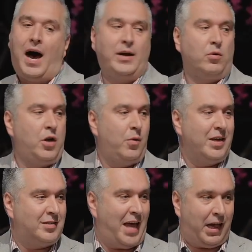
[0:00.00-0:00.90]
I don't know
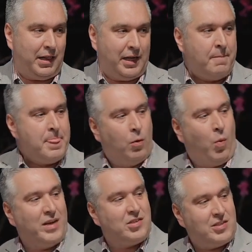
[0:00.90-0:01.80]
exactly
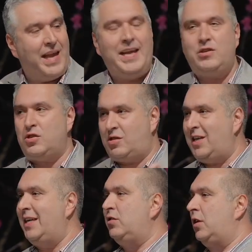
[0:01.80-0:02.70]
what stage,
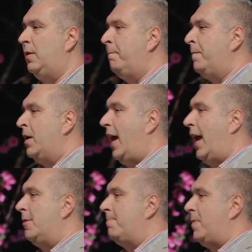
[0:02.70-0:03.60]
season,
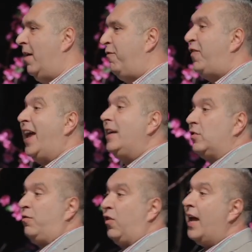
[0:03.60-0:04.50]
and phase
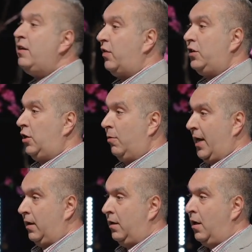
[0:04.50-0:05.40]
of life that you're in.